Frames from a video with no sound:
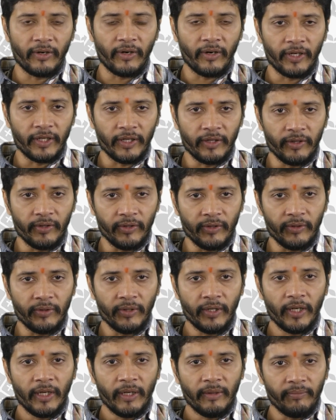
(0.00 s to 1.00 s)
or
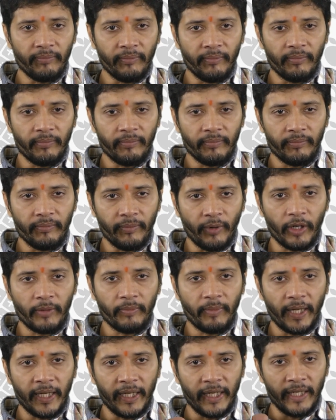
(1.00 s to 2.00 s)

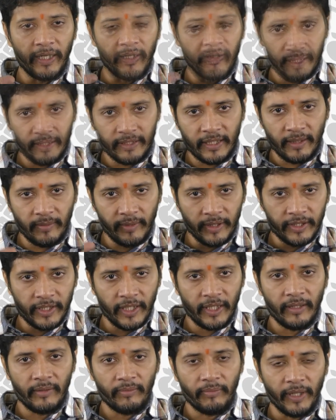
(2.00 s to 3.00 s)
bought by these
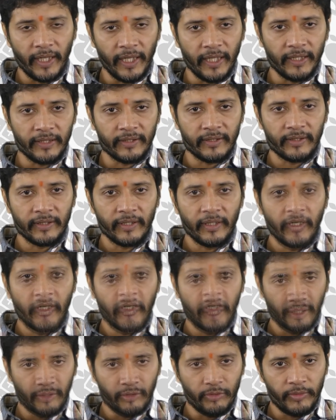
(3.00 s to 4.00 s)
commercial players,
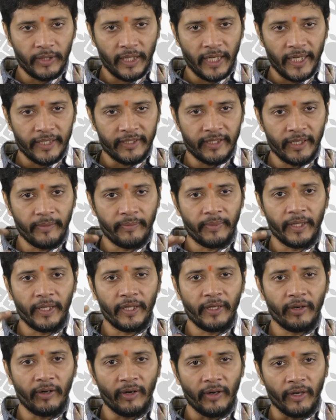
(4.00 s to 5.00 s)
either it
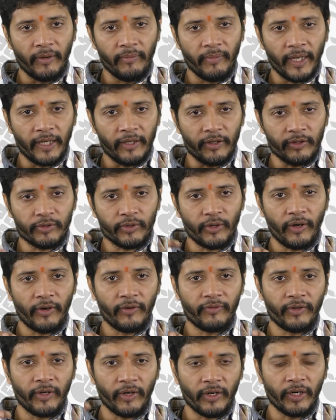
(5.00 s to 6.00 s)
could be the SAP
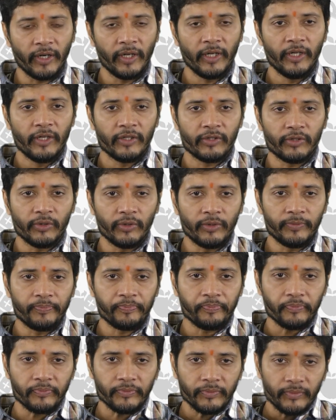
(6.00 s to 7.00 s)
or Microsoft,
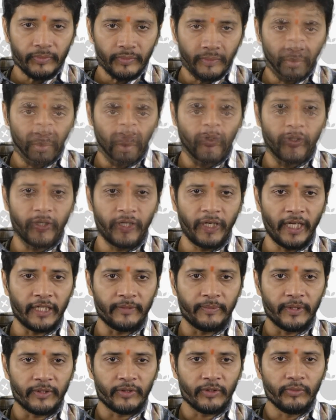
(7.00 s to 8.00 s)
or so this is a
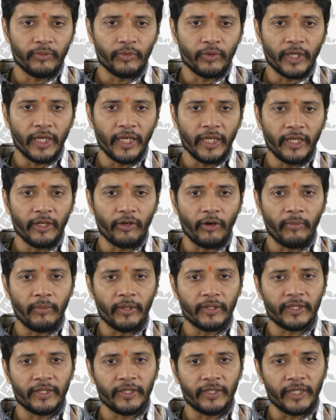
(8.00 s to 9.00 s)
very important aspect. So
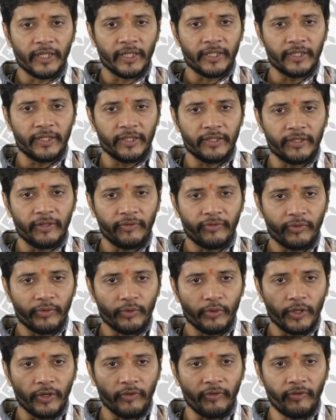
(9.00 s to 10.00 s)
Moodle e-commerce
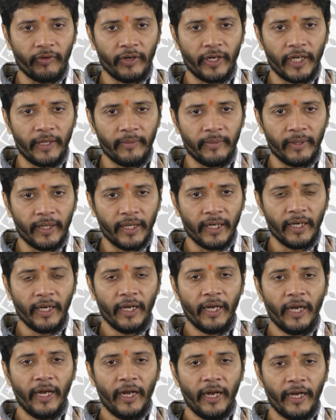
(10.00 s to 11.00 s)
integration is the fruit of
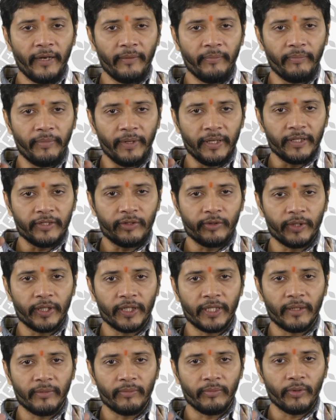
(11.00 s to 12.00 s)
our labor
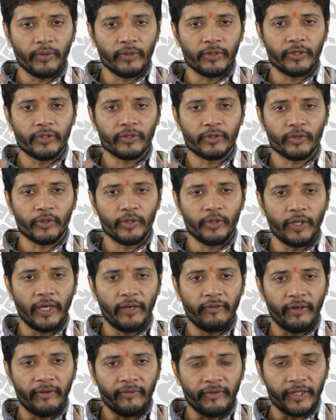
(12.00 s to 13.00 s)
and brings together
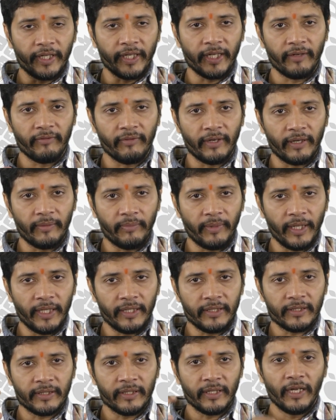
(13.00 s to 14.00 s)
both, so you have
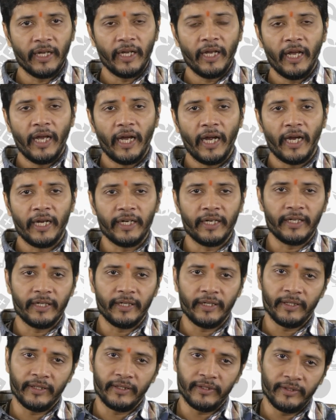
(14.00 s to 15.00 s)
everything in one place,
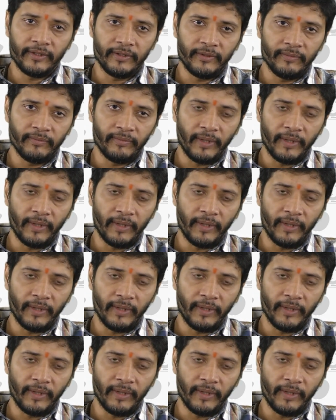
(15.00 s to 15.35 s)
and